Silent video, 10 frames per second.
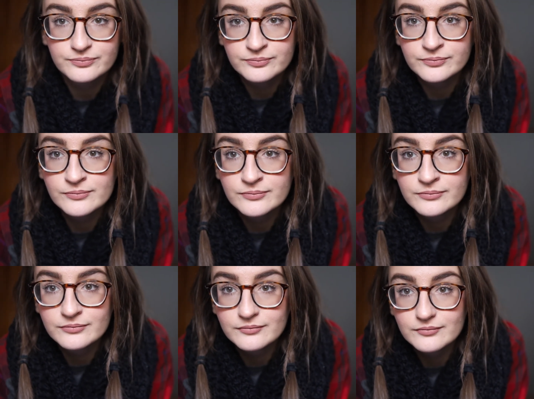
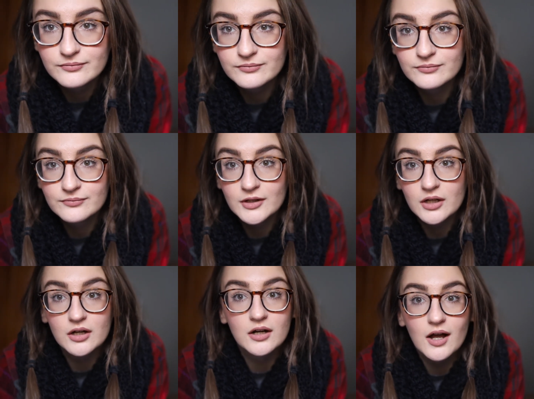
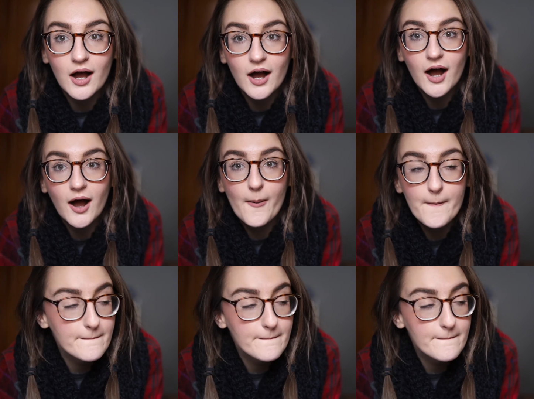[no speech]